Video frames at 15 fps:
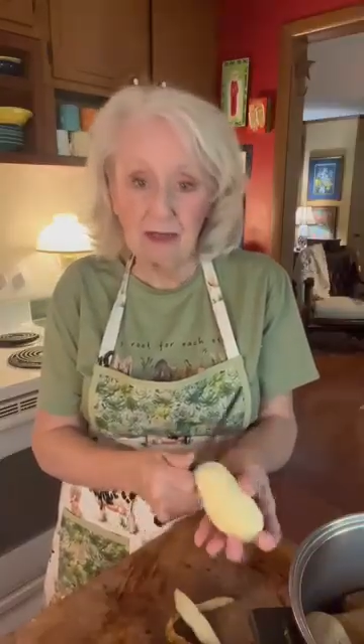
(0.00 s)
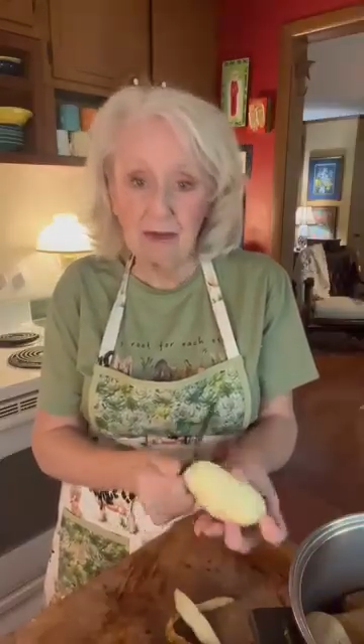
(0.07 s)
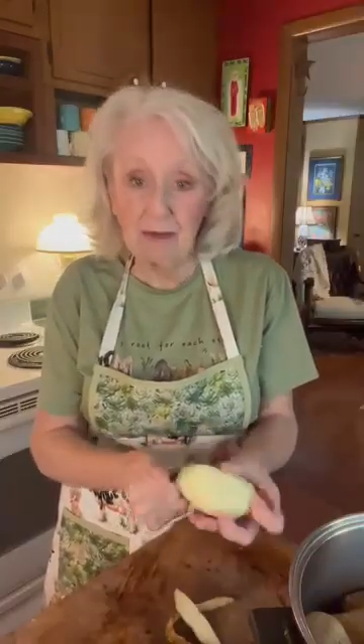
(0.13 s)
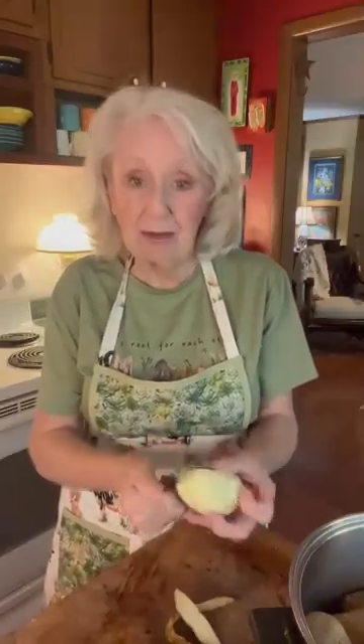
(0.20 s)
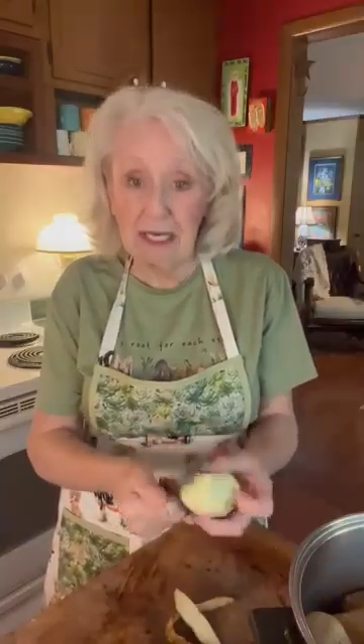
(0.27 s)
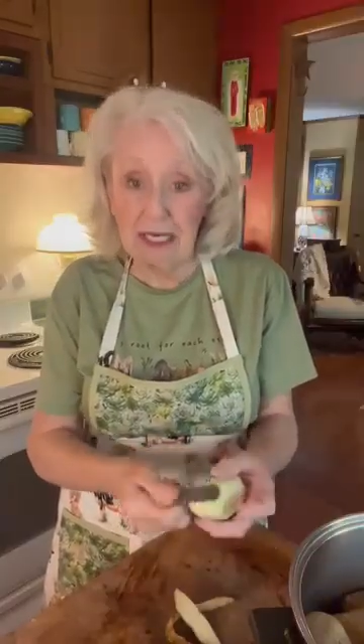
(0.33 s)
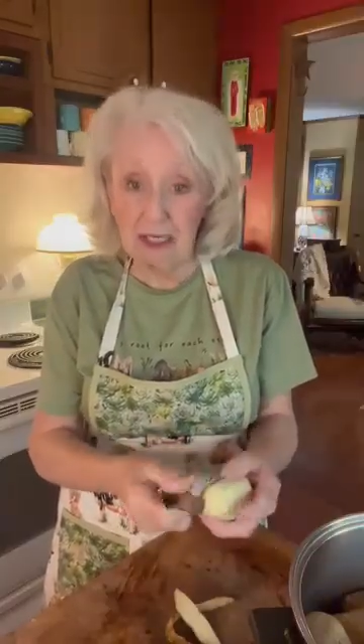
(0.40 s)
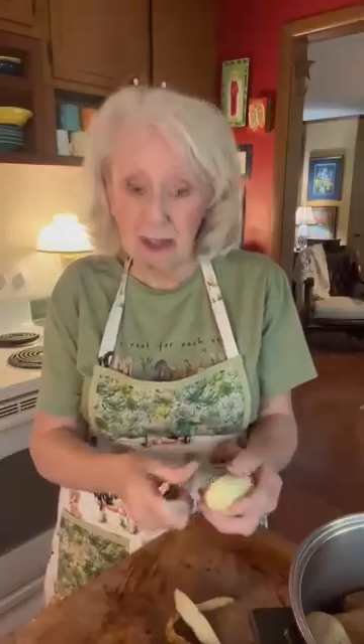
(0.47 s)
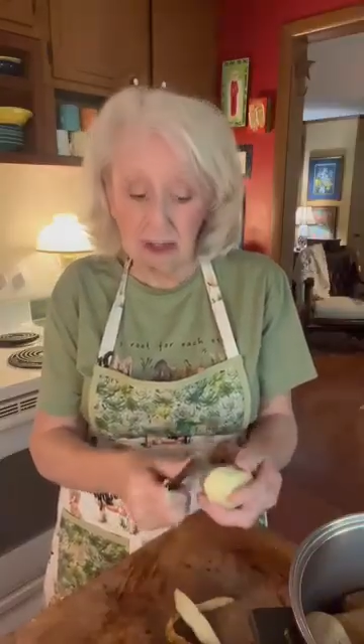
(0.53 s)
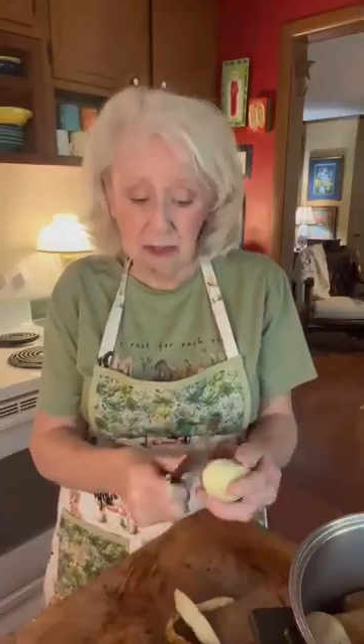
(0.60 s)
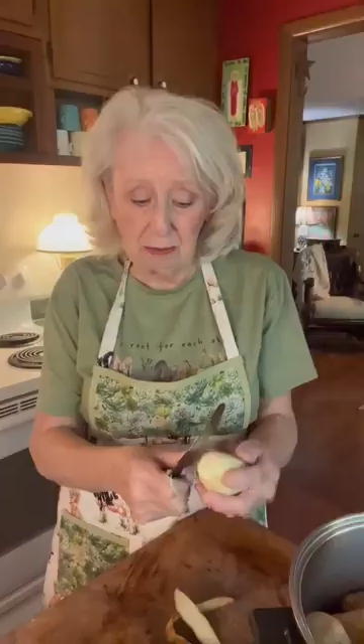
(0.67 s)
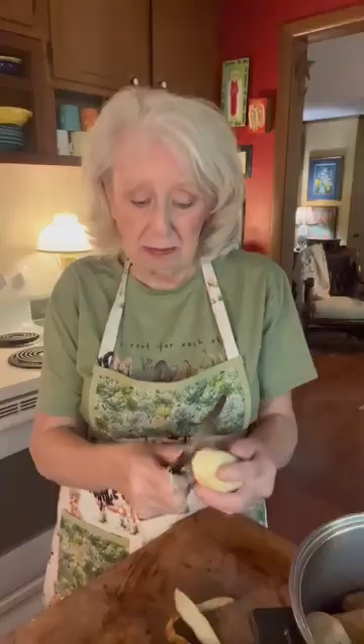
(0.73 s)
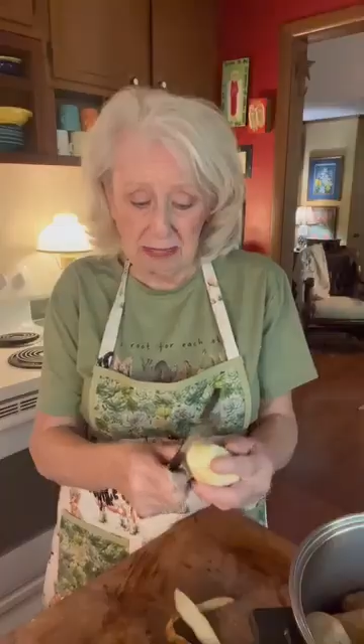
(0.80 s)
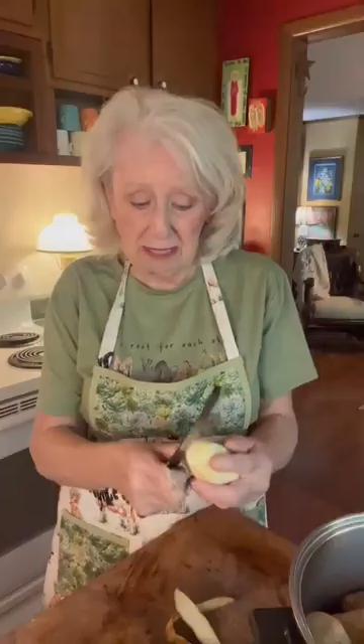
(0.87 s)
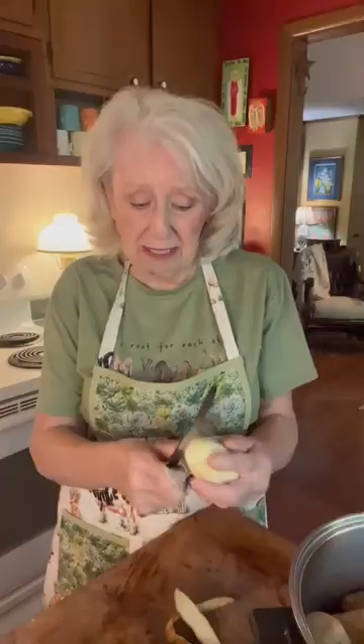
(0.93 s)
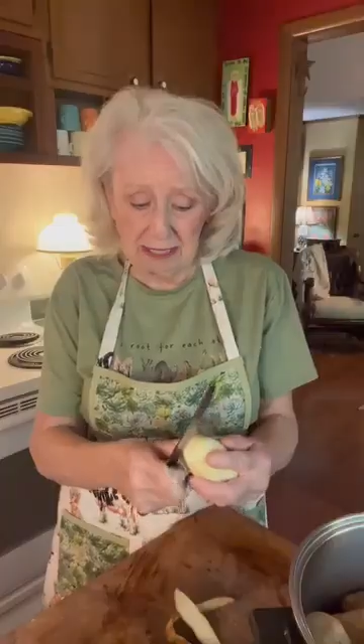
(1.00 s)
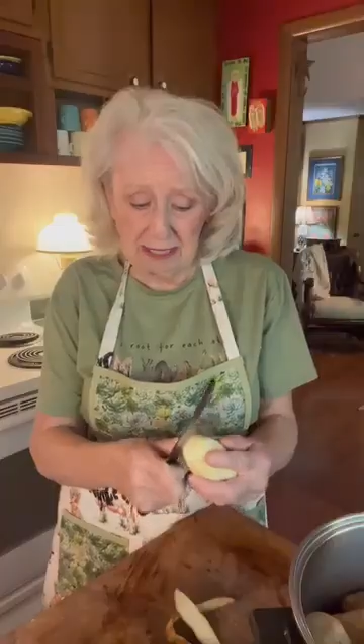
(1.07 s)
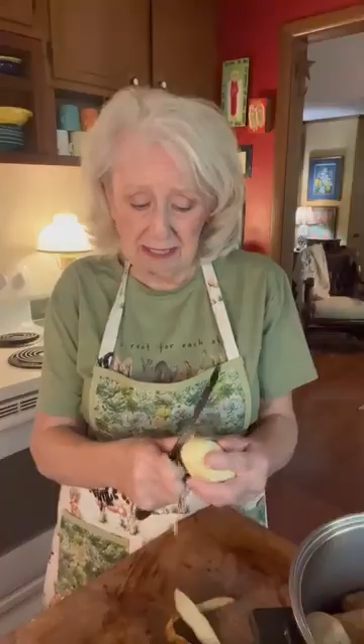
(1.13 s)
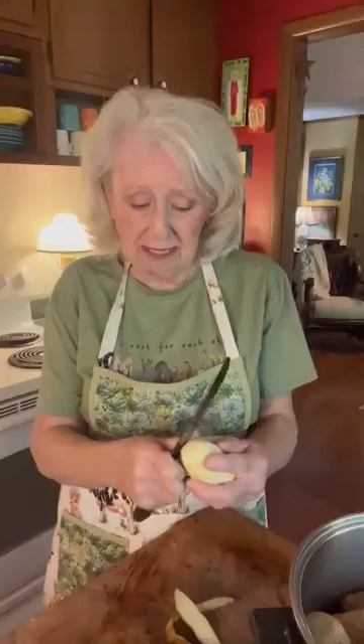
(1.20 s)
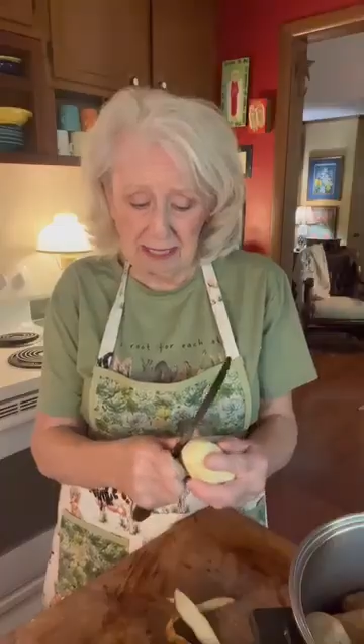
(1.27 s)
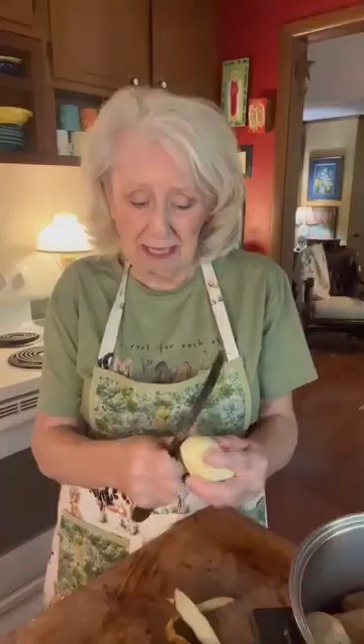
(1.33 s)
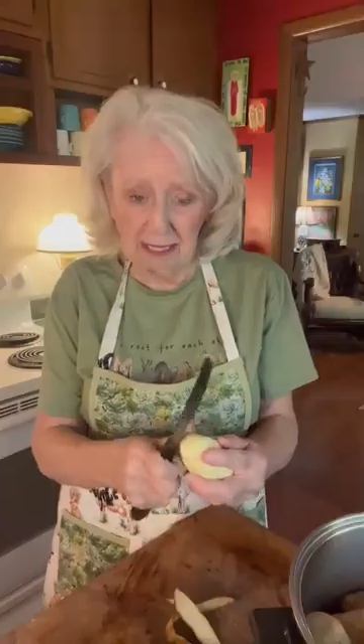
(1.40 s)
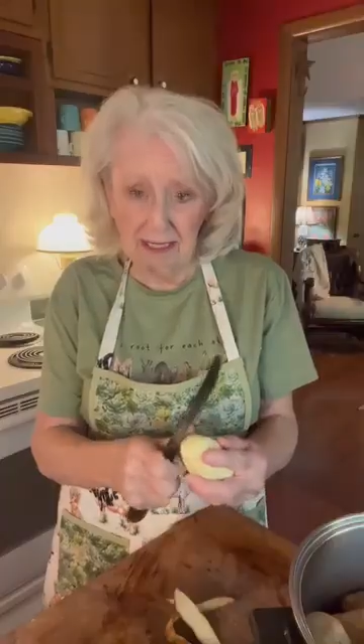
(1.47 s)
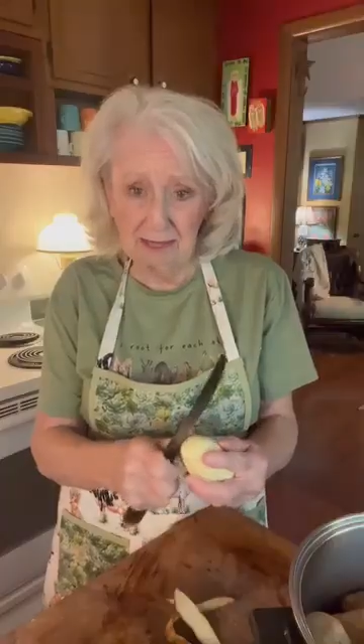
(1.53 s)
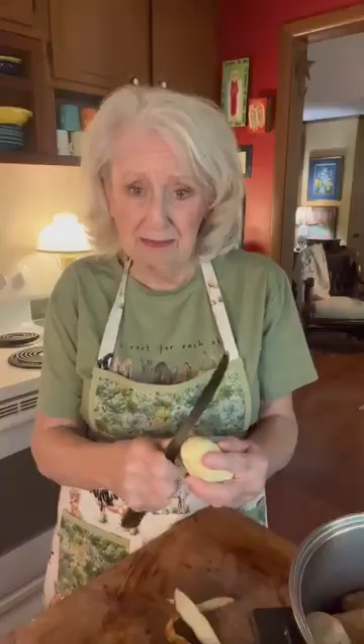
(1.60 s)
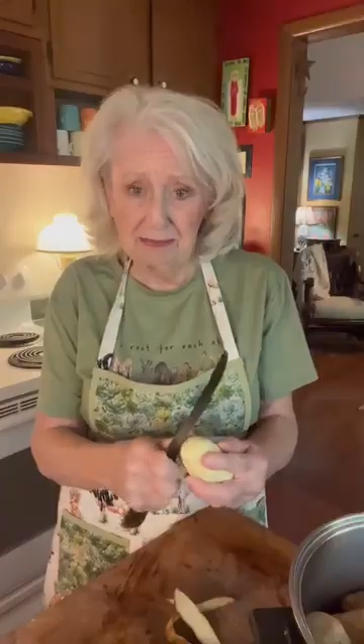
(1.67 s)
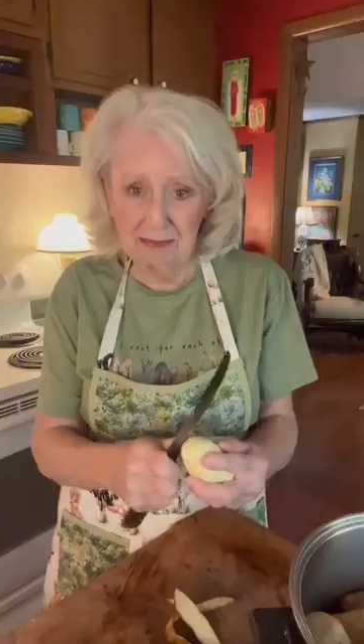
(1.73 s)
you made a good potato salad?